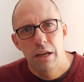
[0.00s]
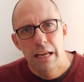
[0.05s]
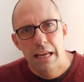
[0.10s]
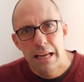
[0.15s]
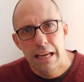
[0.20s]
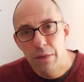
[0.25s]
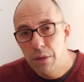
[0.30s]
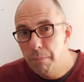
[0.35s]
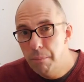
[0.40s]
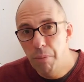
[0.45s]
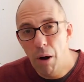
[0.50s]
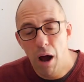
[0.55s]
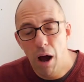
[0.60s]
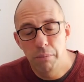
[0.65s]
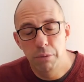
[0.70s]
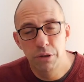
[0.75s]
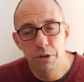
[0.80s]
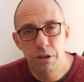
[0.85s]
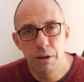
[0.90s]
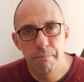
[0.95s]
In the
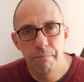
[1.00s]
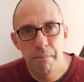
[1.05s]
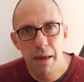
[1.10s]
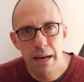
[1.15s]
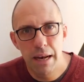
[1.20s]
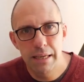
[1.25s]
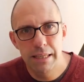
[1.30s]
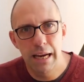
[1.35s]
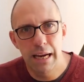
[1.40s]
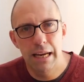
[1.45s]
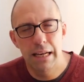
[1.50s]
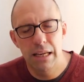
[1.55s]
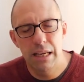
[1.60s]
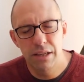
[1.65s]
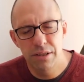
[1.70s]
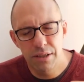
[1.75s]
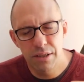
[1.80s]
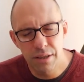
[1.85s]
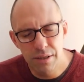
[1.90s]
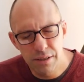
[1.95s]
Bible, to meditate
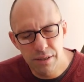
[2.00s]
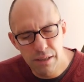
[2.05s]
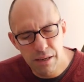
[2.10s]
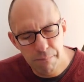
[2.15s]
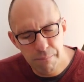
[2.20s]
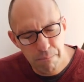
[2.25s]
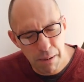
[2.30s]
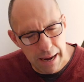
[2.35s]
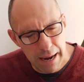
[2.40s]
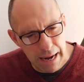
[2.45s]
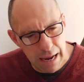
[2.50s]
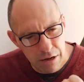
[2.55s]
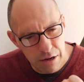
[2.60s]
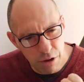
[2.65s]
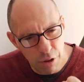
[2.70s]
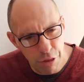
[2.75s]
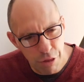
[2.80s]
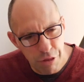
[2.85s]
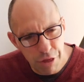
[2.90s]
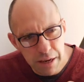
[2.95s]
is to sit back and to
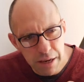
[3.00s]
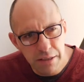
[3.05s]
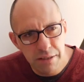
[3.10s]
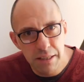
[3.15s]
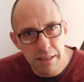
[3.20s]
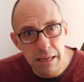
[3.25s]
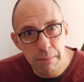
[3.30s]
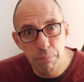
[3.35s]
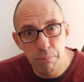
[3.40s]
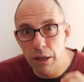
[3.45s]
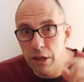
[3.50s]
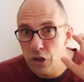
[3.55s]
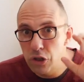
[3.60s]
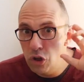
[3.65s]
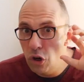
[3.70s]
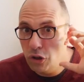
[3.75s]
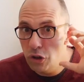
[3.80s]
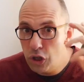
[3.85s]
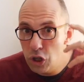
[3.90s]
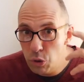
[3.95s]
think deeply. It's
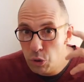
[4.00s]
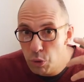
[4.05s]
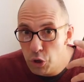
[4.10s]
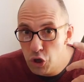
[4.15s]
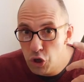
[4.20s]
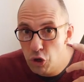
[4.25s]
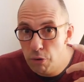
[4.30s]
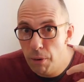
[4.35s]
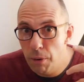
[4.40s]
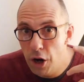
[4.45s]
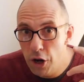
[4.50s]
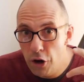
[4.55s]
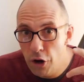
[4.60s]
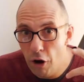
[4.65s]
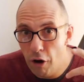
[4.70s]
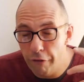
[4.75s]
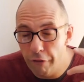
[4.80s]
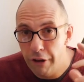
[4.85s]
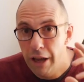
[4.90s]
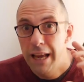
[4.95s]
not to switch your mind
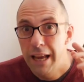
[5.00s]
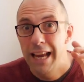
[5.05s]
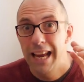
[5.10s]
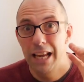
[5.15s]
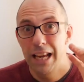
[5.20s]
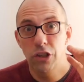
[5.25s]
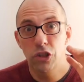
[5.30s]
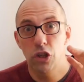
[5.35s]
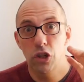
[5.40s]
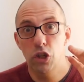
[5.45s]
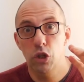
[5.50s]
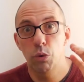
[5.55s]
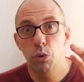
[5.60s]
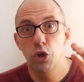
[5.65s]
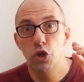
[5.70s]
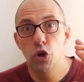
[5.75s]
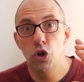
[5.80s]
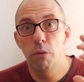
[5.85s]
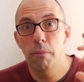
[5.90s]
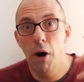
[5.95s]
off, it's to
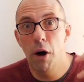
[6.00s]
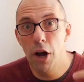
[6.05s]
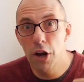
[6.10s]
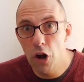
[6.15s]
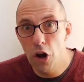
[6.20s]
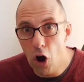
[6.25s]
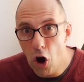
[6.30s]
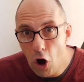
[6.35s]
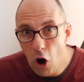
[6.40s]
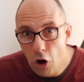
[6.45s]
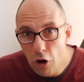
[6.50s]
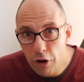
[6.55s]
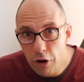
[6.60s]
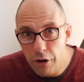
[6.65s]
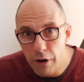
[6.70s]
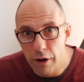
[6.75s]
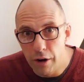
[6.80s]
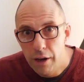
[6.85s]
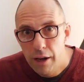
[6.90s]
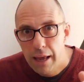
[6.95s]
switch your mind
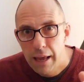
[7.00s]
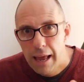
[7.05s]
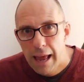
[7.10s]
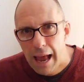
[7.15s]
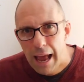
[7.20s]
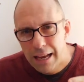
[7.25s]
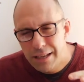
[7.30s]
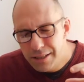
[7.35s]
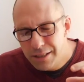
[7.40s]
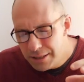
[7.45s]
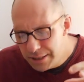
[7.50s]
on and to